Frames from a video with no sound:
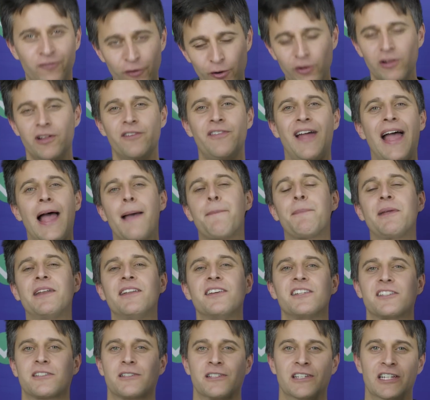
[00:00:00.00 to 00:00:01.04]
full of
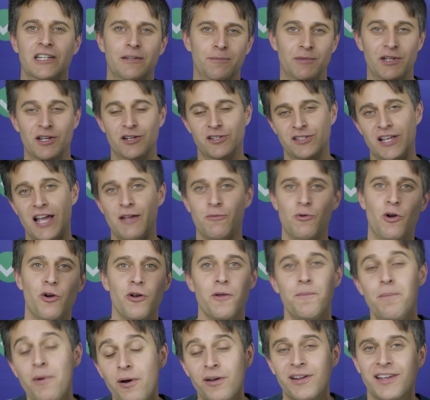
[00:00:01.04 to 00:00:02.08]
happiness because I wrote
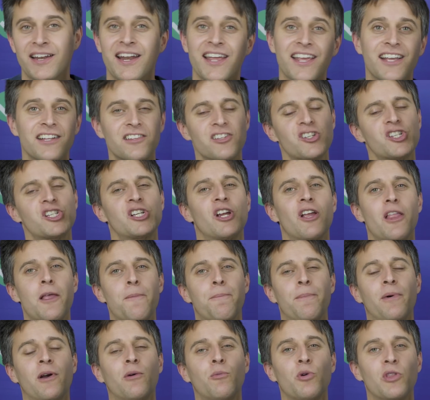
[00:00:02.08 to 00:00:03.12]
a book and I get to share
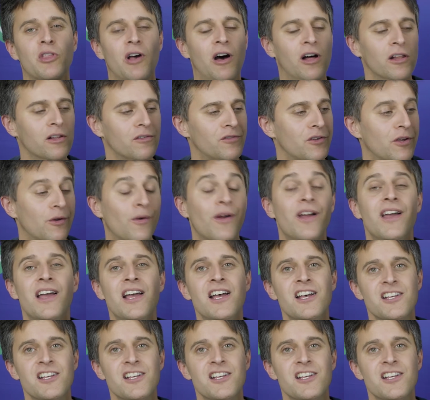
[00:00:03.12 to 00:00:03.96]
that book with all of you.